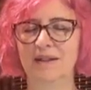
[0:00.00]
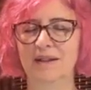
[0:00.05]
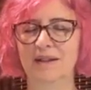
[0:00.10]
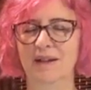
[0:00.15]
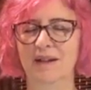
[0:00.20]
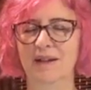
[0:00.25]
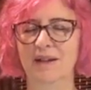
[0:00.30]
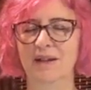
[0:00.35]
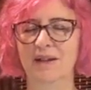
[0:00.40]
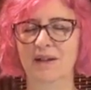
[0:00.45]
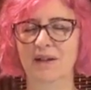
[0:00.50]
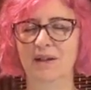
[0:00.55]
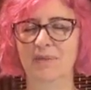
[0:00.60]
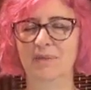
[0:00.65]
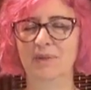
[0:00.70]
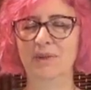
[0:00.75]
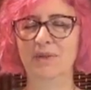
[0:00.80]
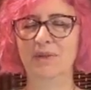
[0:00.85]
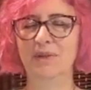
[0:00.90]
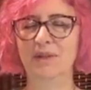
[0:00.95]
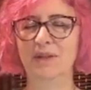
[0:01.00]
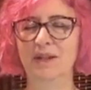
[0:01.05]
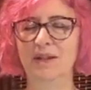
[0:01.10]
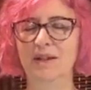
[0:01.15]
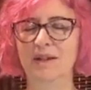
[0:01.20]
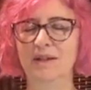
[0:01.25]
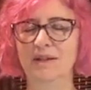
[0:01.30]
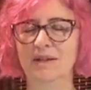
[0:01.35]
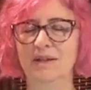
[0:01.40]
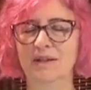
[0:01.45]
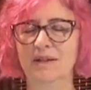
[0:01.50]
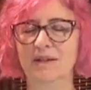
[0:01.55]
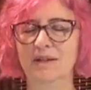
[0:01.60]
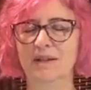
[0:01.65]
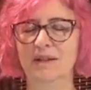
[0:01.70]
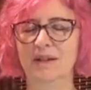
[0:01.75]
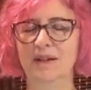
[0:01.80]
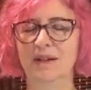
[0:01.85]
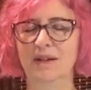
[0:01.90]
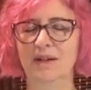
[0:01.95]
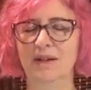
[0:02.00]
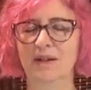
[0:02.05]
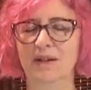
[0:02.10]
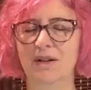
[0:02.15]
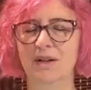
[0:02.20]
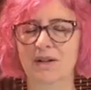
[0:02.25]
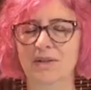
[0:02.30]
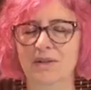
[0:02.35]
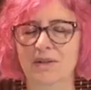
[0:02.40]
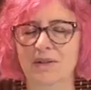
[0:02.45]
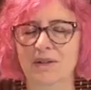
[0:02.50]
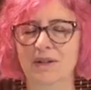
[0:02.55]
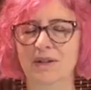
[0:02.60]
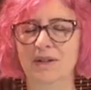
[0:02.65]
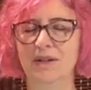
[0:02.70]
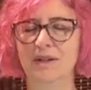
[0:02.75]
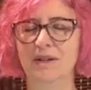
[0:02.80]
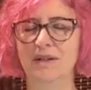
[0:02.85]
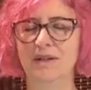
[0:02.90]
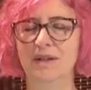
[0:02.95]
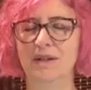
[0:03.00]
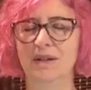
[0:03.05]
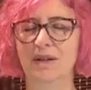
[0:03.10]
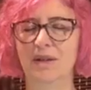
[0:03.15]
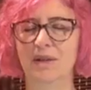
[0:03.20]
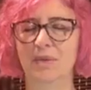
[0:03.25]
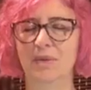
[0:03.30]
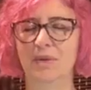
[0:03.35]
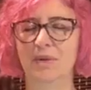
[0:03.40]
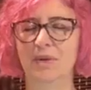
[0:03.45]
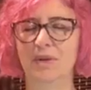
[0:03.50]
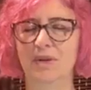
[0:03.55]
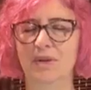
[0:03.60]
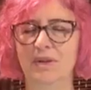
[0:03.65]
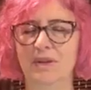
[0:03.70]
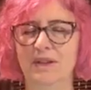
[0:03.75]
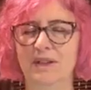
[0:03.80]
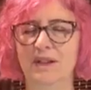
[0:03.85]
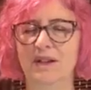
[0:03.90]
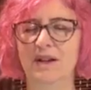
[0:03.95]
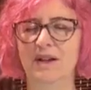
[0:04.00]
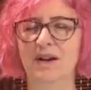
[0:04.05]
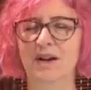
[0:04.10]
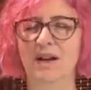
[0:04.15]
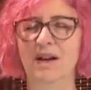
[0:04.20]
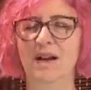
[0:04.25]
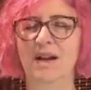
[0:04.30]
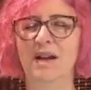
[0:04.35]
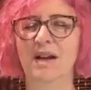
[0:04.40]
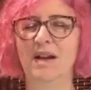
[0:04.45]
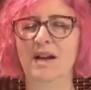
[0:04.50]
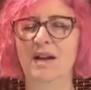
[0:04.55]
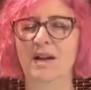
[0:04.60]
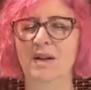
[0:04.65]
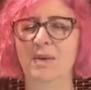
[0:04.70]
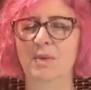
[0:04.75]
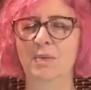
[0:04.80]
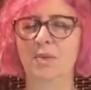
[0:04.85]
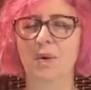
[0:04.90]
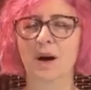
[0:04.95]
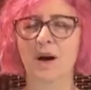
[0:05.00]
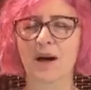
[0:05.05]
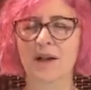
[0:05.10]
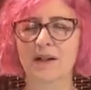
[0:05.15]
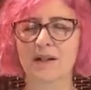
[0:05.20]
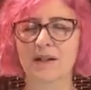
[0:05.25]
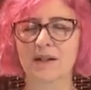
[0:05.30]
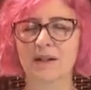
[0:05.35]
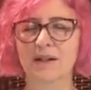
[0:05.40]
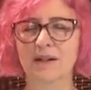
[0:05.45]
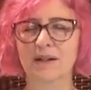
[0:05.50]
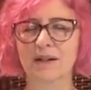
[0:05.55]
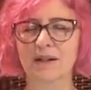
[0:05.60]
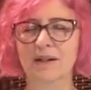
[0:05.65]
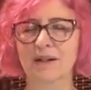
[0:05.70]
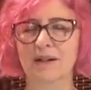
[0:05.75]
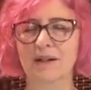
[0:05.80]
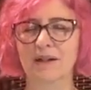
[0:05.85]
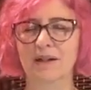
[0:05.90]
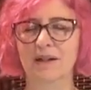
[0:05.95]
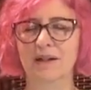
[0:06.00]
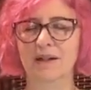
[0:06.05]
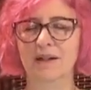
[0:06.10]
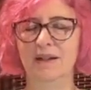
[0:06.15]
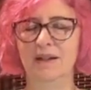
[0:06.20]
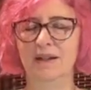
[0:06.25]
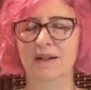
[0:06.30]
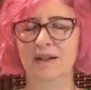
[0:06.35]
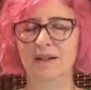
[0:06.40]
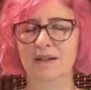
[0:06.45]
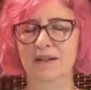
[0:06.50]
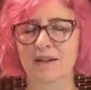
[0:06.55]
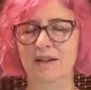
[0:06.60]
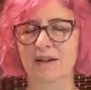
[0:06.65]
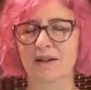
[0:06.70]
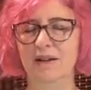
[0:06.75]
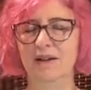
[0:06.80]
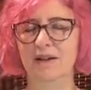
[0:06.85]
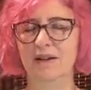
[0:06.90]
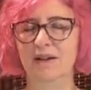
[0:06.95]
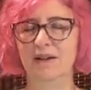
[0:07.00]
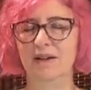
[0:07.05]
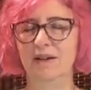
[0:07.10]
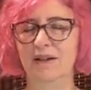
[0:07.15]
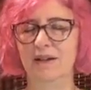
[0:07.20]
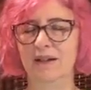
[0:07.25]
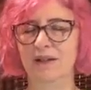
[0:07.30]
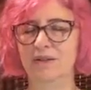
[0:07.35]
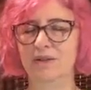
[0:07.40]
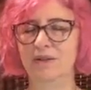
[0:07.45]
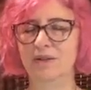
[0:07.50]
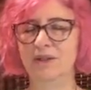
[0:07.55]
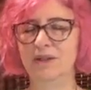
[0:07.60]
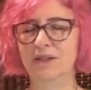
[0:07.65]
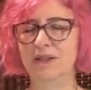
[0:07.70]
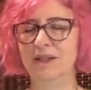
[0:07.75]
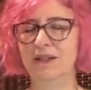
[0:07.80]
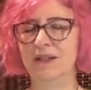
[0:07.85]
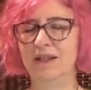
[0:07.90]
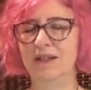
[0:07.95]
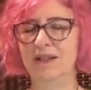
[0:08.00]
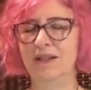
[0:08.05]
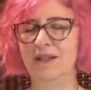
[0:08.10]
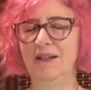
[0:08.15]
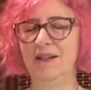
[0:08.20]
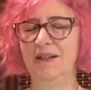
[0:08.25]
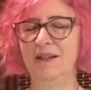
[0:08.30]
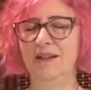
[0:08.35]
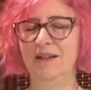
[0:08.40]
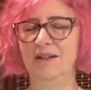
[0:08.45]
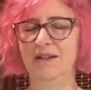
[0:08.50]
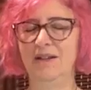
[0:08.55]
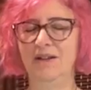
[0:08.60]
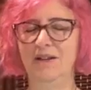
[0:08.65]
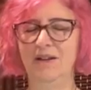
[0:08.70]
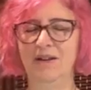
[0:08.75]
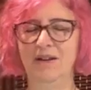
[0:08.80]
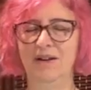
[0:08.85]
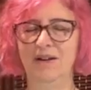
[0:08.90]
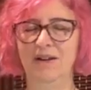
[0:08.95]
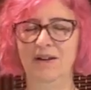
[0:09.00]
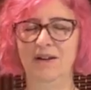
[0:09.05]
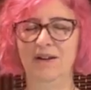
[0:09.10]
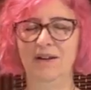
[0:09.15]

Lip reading: in our communities, in our countries, in our world, in our water, in our electricity, in our